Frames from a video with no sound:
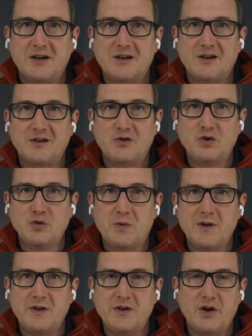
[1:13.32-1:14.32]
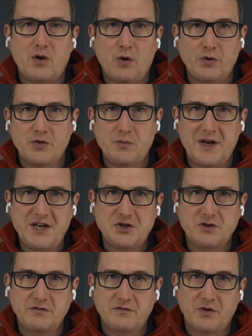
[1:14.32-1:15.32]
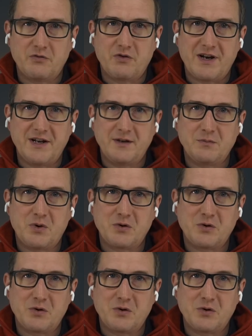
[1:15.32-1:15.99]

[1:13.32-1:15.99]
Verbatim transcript: uh, you know, automation for running